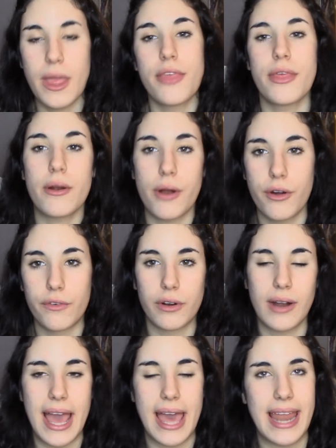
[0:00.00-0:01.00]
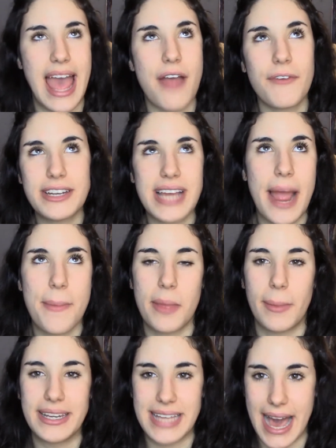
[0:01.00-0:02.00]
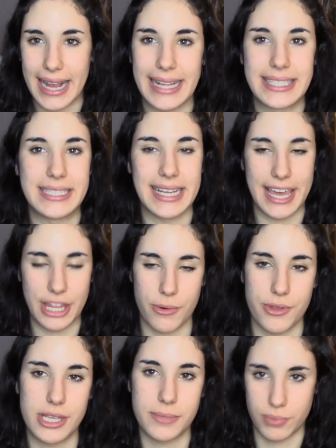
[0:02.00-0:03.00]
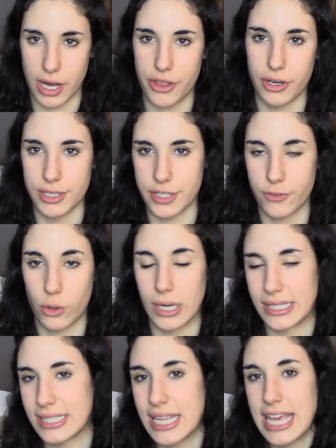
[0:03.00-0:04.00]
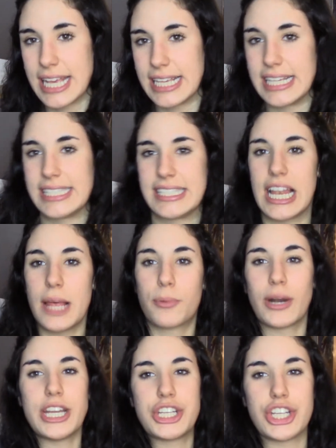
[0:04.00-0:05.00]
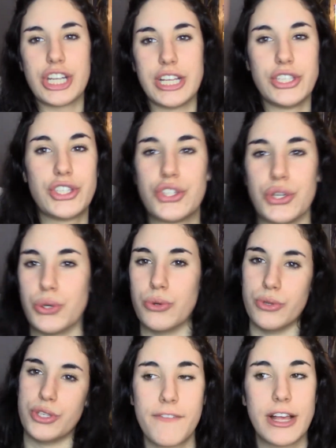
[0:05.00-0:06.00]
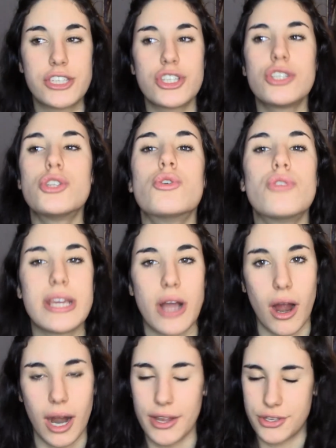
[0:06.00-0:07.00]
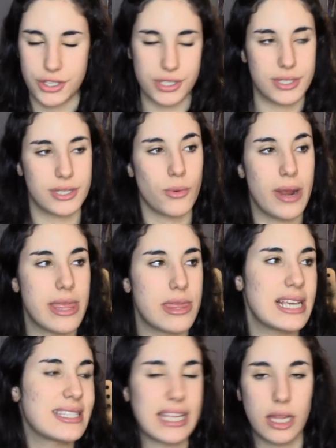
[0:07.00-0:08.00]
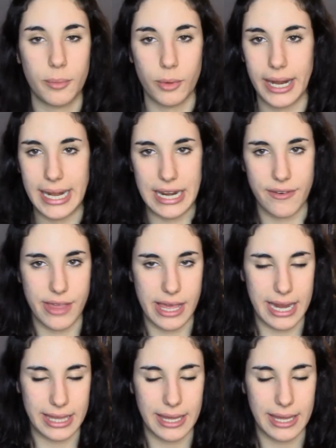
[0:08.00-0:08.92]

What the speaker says: they're over, and every time that my dad gets together with his brothers, of course, celebration ensues. That's just who they are. It's just the way that they celebrate and everything.